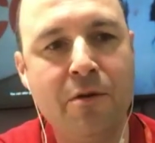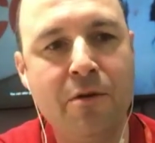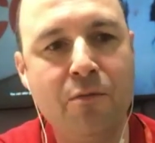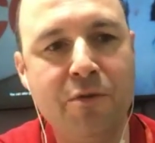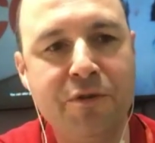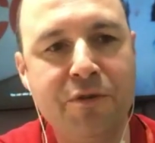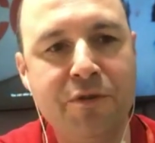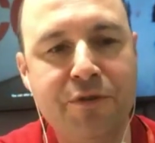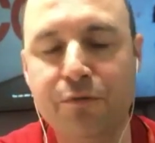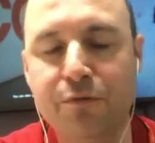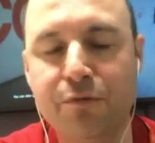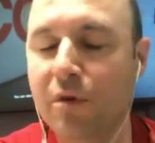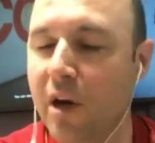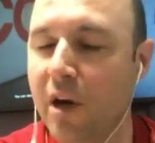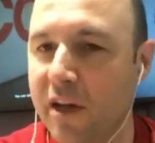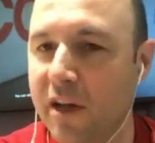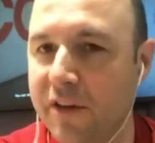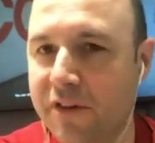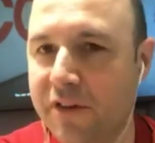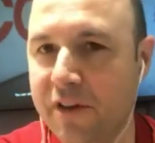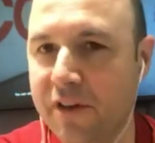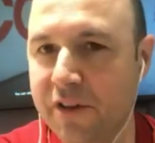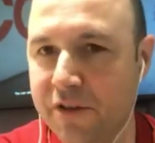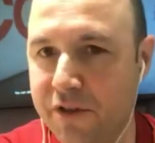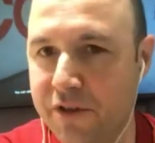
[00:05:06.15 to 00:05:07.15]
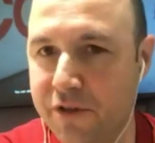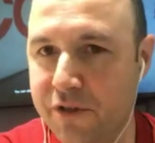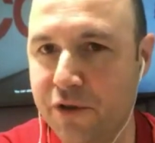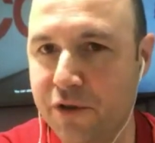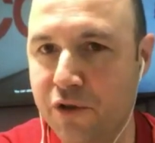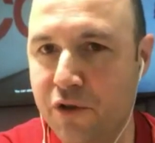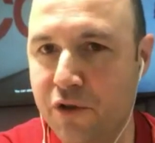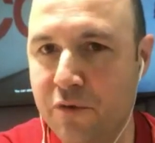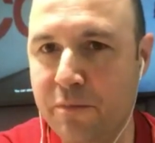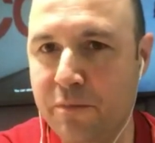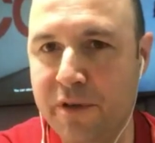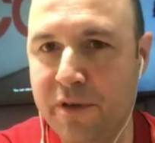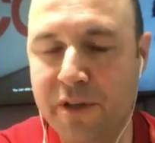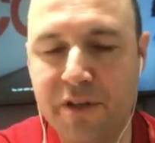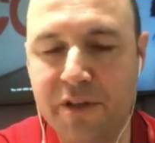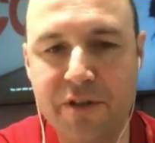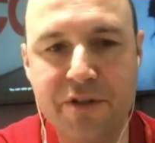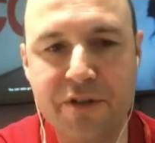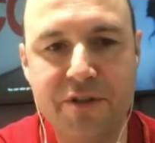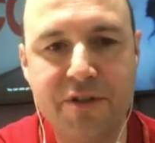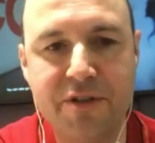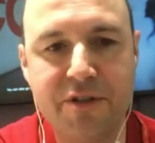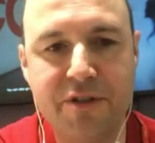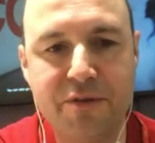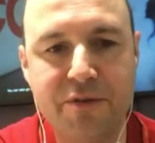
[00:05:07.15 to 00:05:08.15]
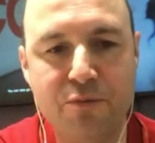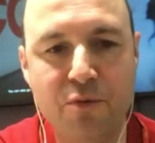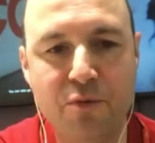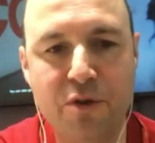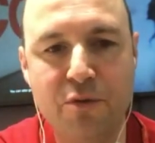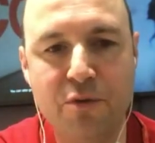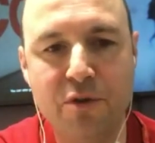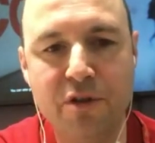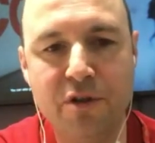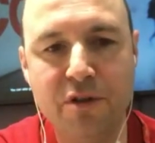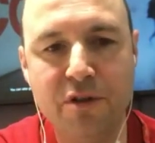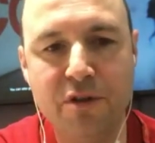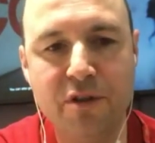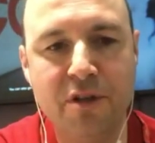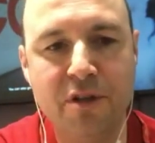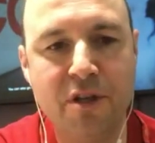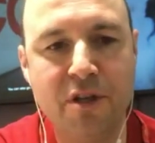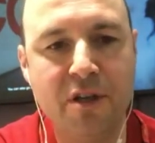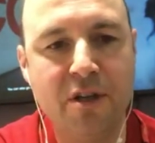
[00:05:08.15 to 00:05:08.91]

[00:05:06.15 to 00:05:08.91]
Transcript: was the right thing to do, because we were